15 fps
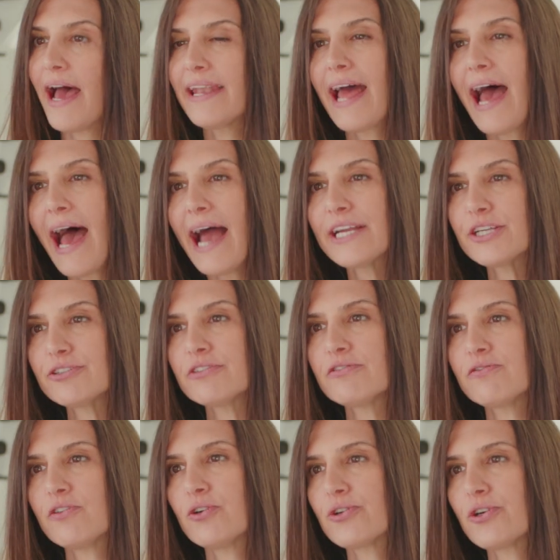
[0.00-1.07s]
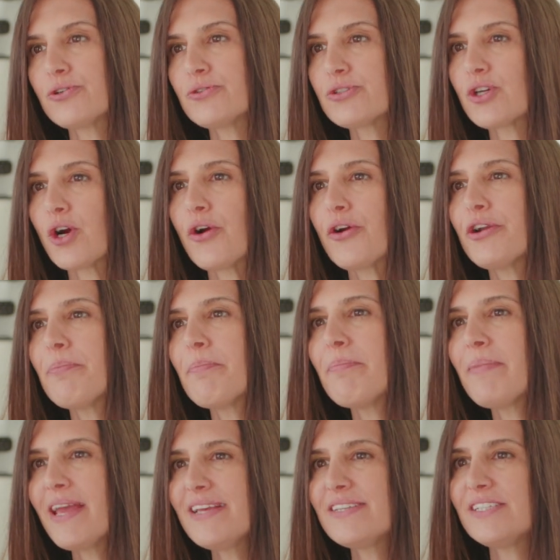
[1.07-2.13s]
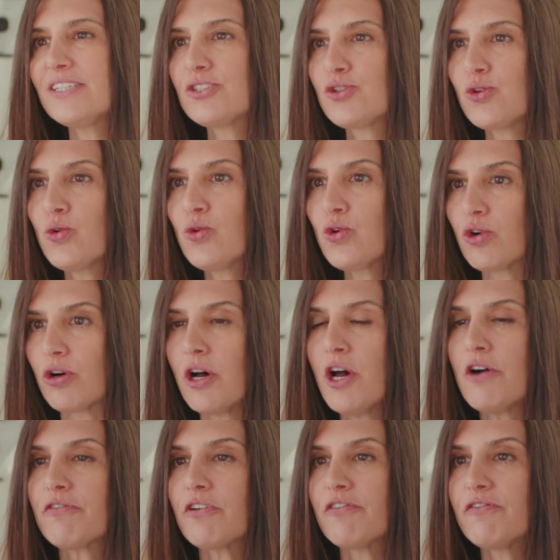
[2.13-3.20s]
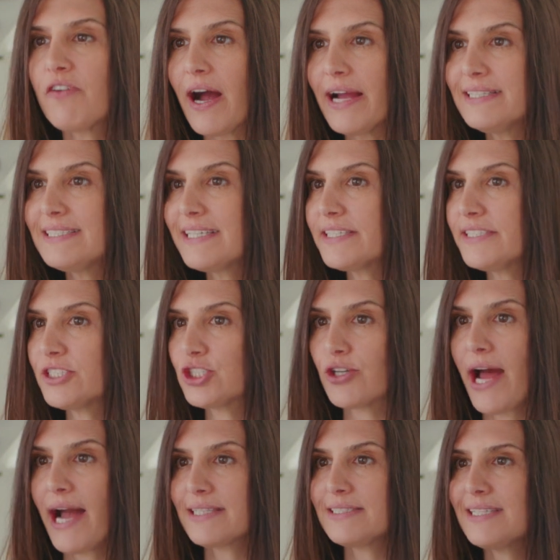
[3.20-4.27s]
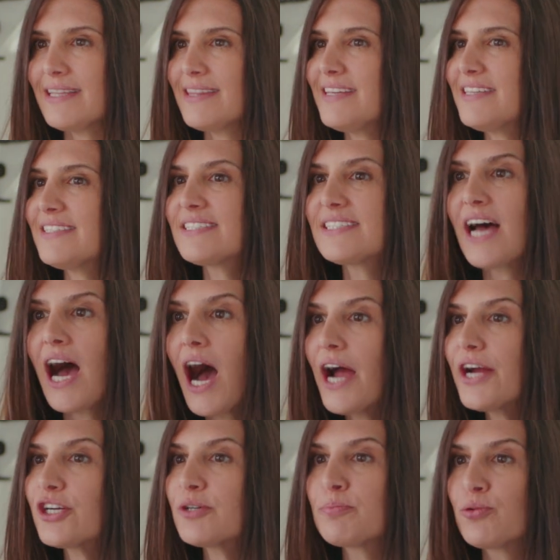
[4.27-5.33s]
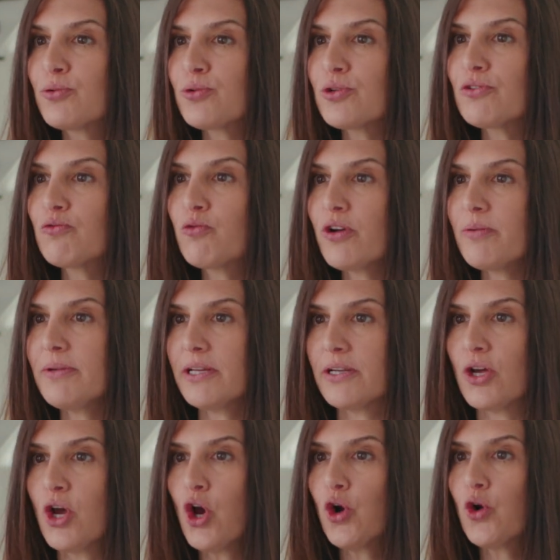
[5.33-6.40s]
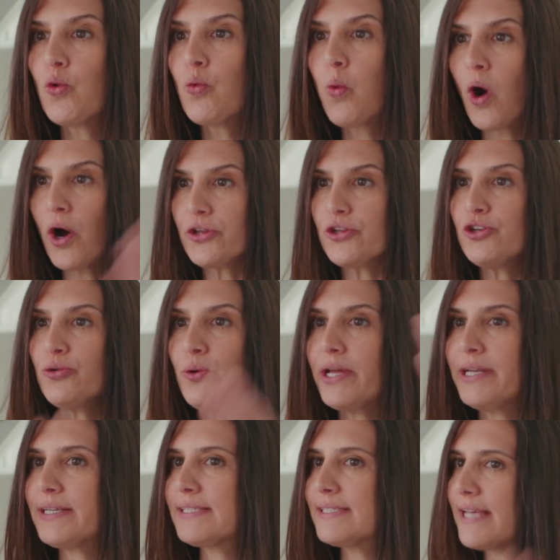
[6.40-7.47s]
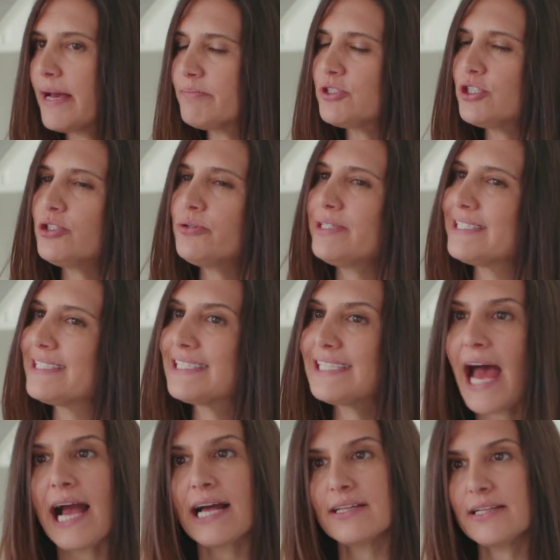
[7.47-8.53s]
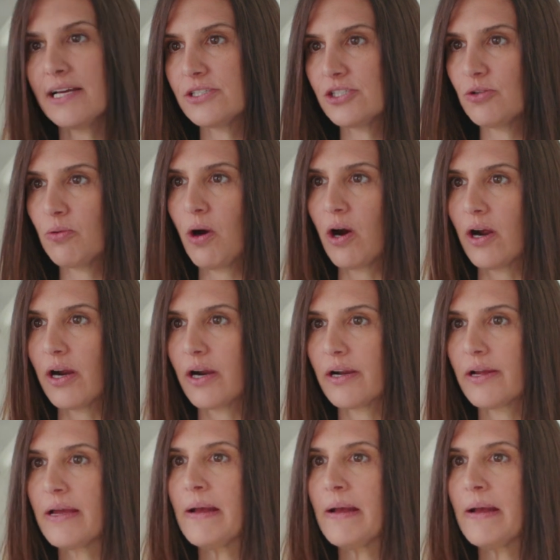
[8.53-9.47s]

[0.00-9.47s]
And accurate photos are an amazing tool for finding and attracting the entire pool of women who want you and accept you exactly as you are.